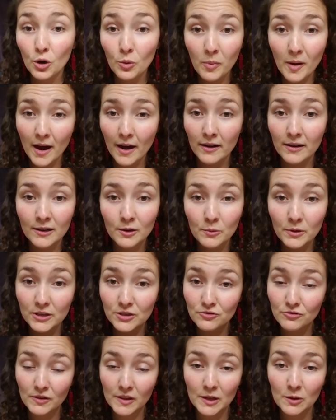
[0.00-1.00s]
powder
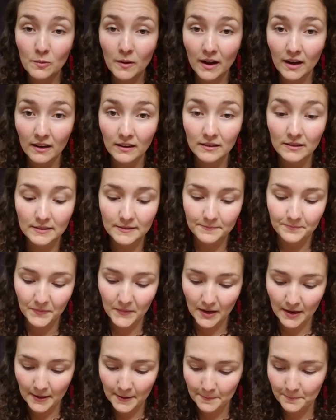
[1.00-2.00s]
works really well,
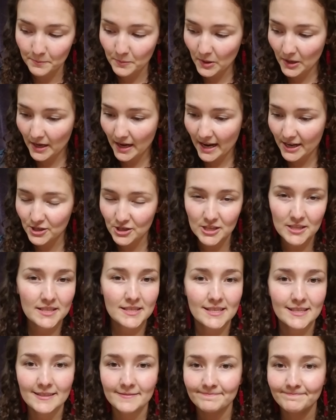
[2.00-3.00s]
but I
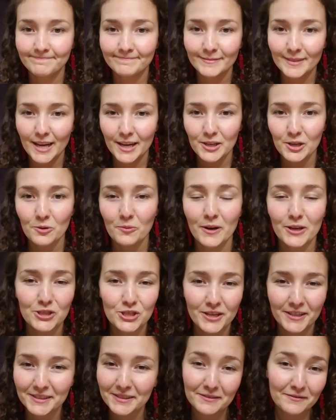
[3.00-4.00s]
don't want
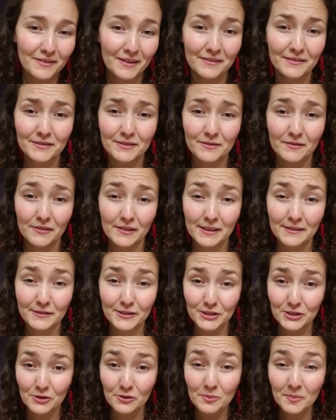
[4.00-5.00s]
chocolate
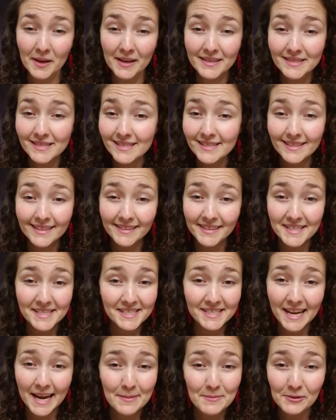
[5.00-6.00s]
flavored toothpaste this
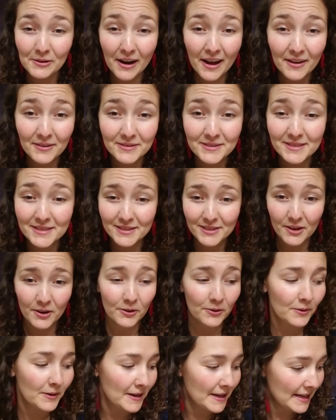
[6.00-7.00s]
time around.
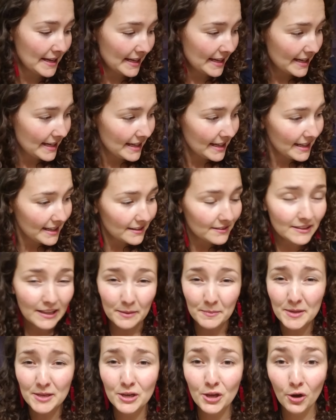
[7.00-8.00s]
So let
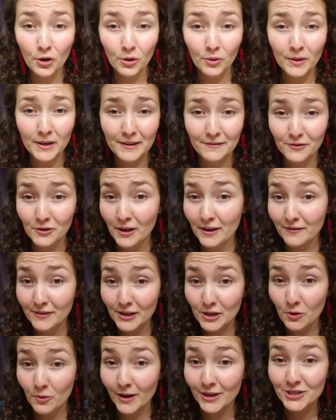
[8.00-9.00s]
me know if you have any
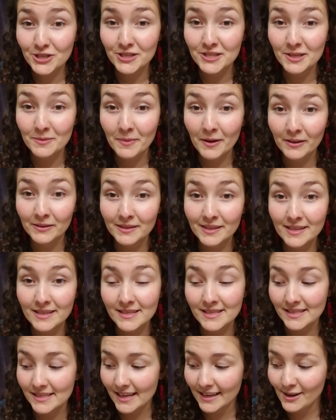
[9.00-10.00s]
questions about
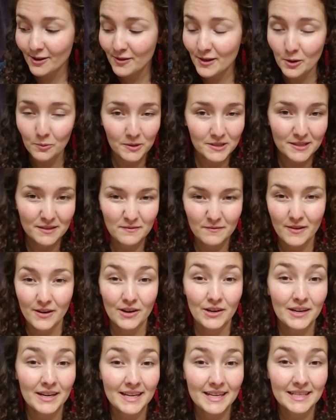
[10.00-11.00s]
this. I know that wasn't
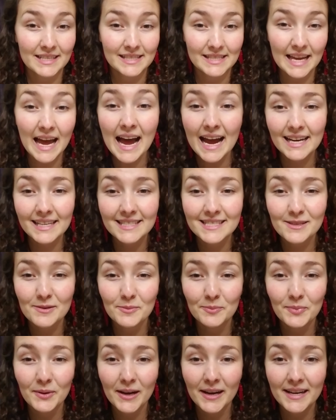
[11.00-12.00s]
very exact,
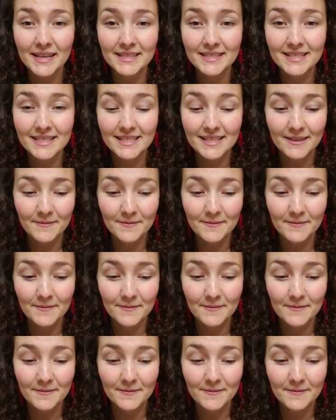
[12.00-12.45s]
but